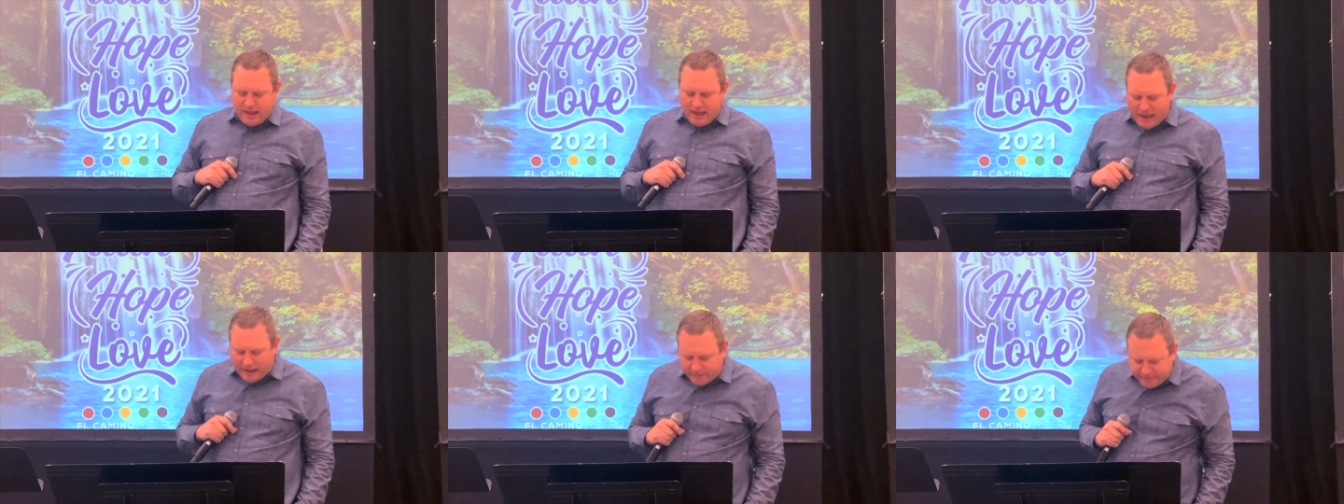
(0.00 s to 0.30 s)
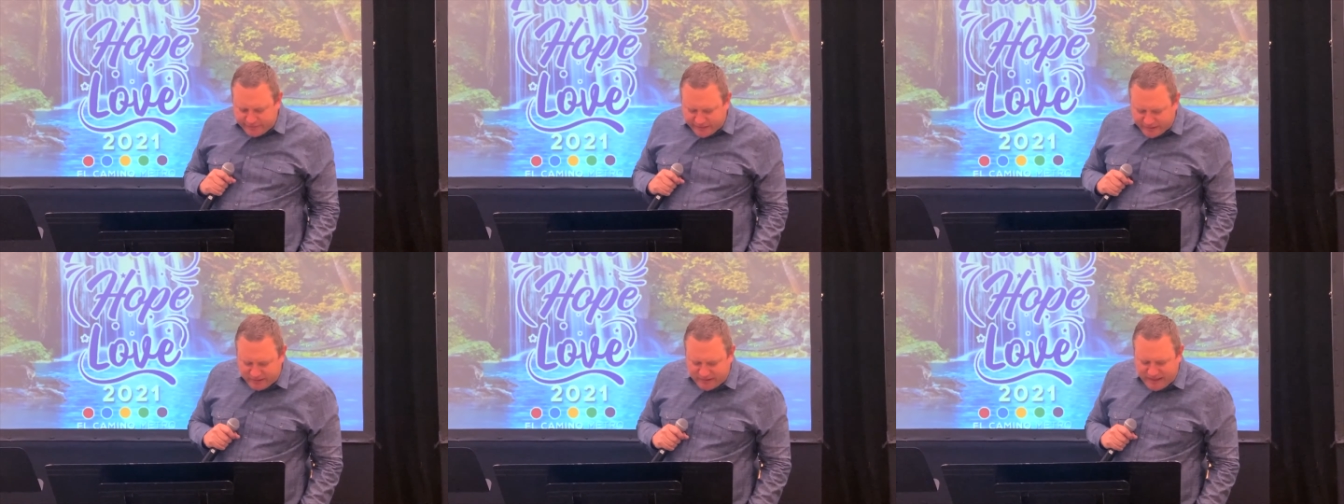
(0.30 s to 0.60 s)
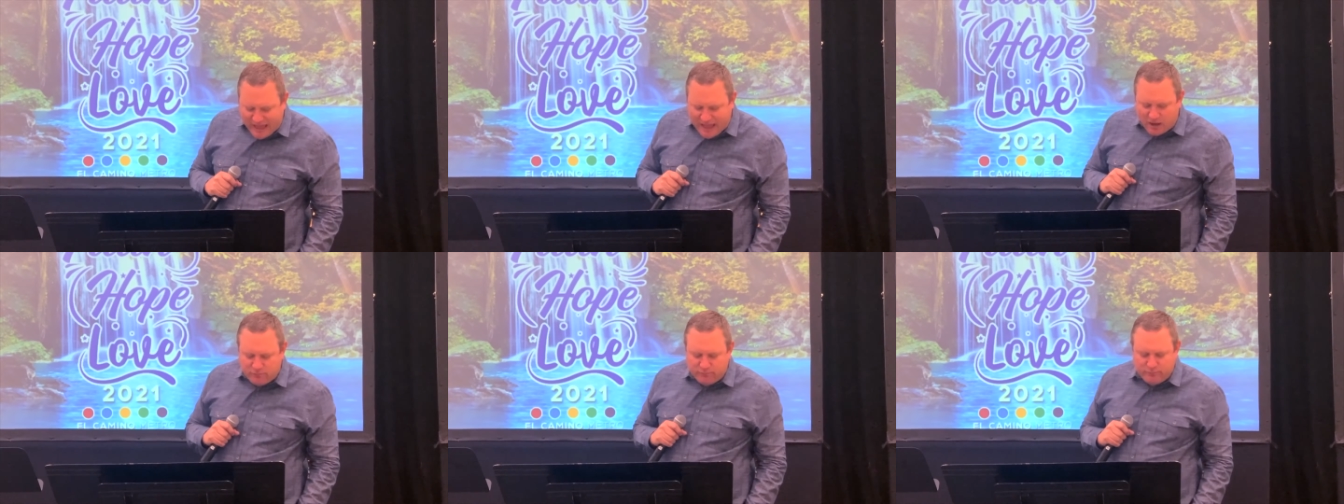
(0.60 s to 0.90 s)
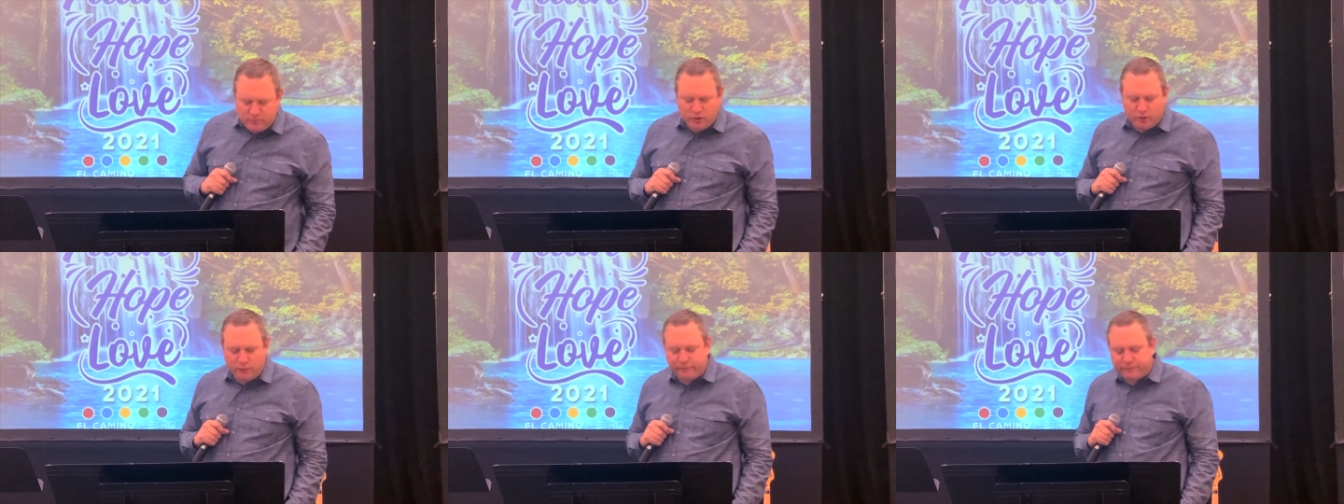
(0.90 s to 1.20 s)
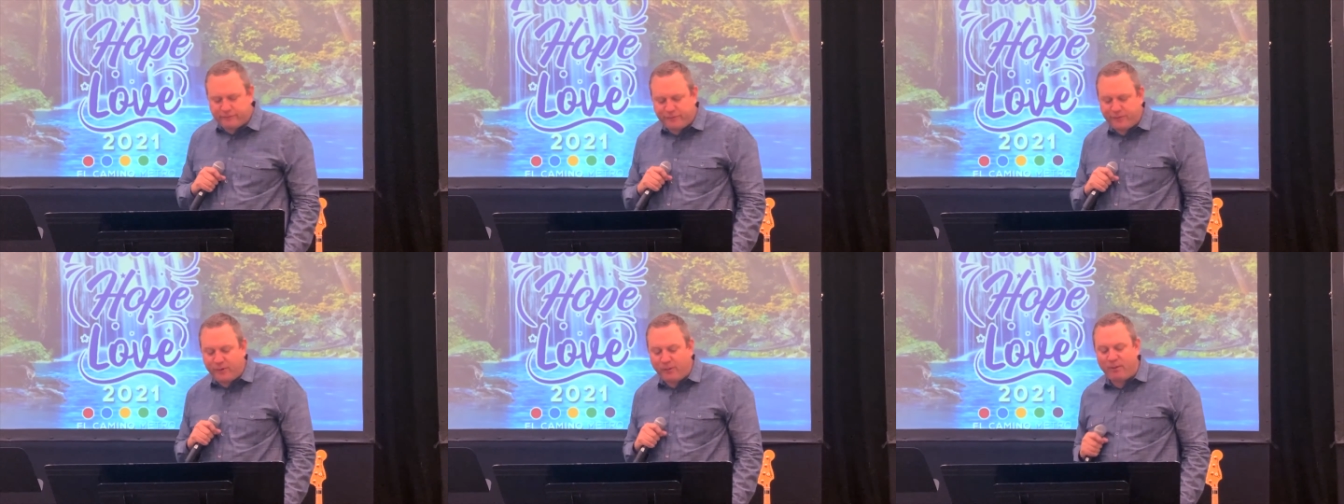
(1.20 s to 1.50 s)
As the cloud
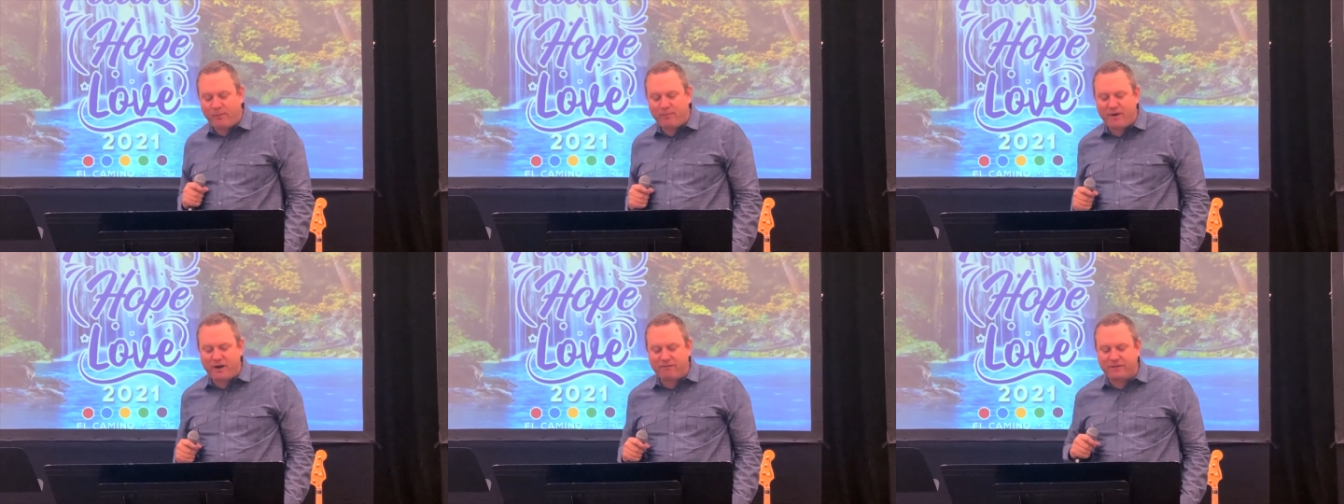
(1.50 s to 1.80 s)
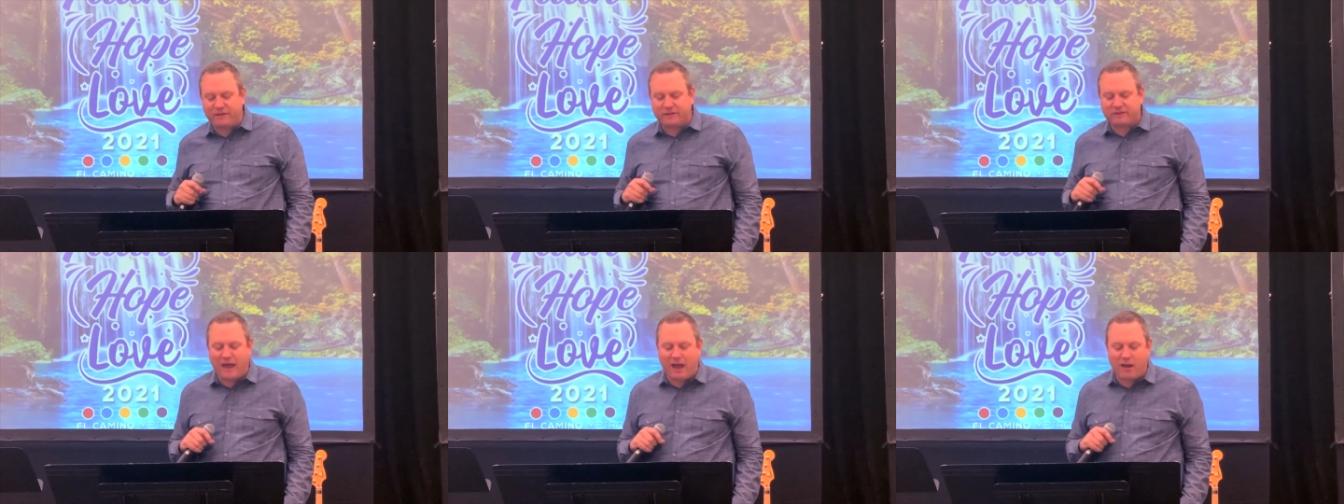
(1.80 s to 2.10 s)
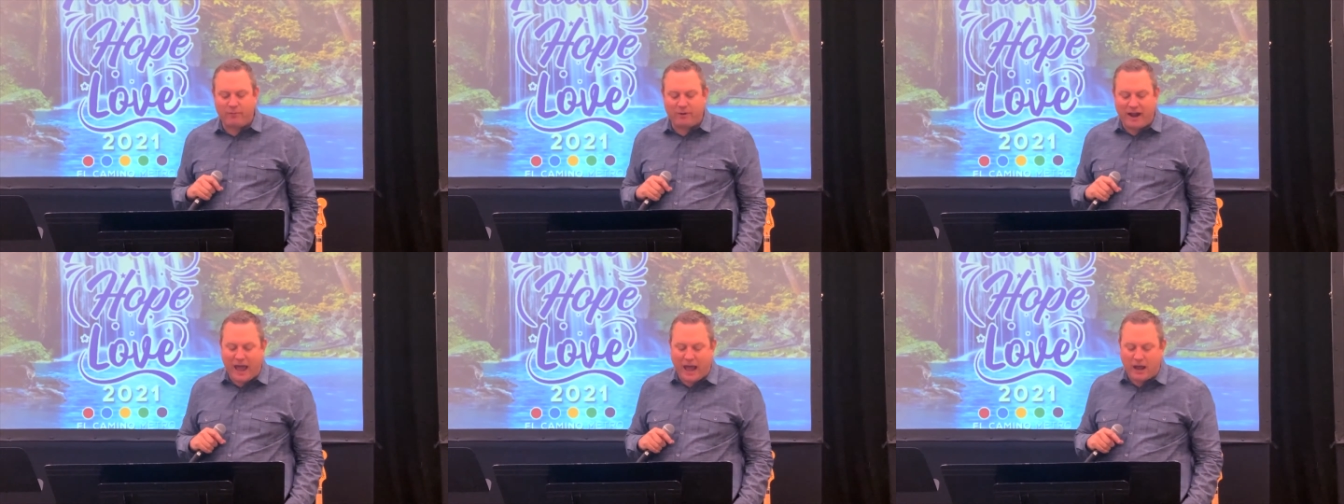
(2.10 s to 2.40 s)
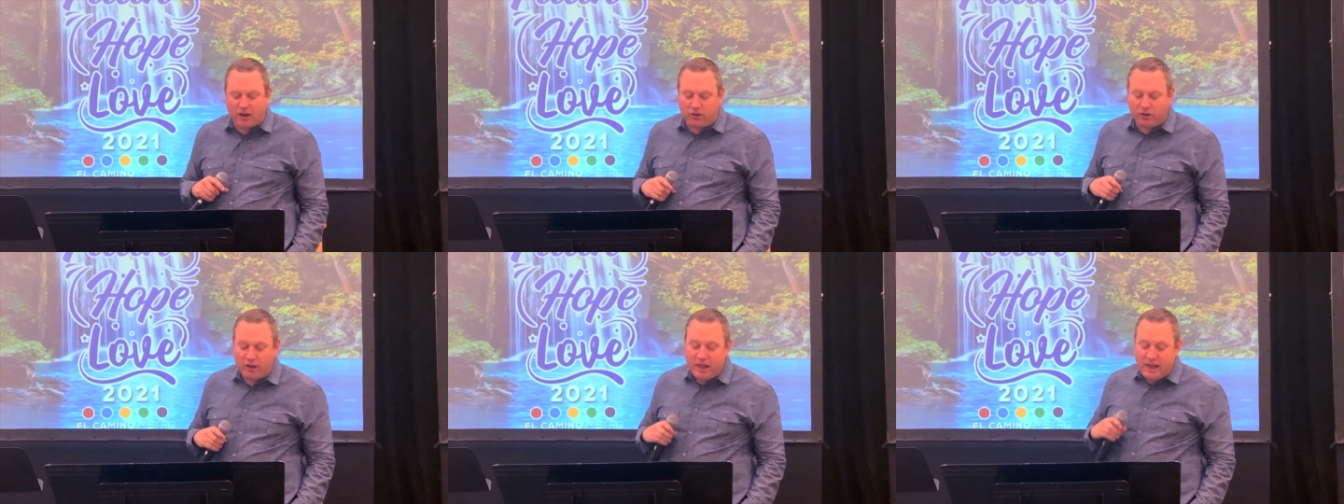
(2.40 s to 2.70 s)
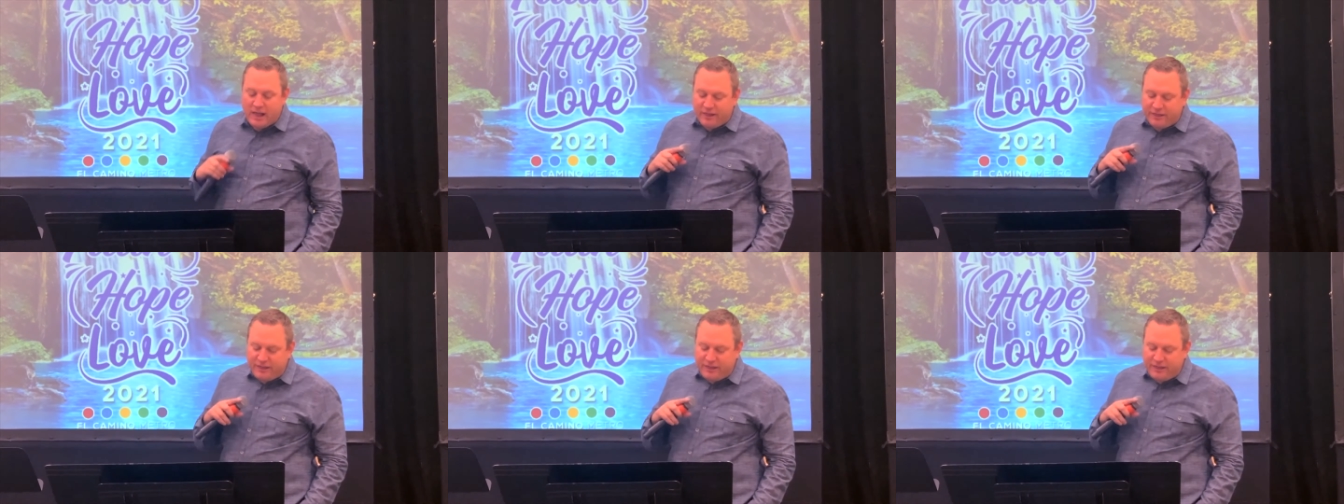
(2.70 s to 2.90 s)
moved from above the tabernacle,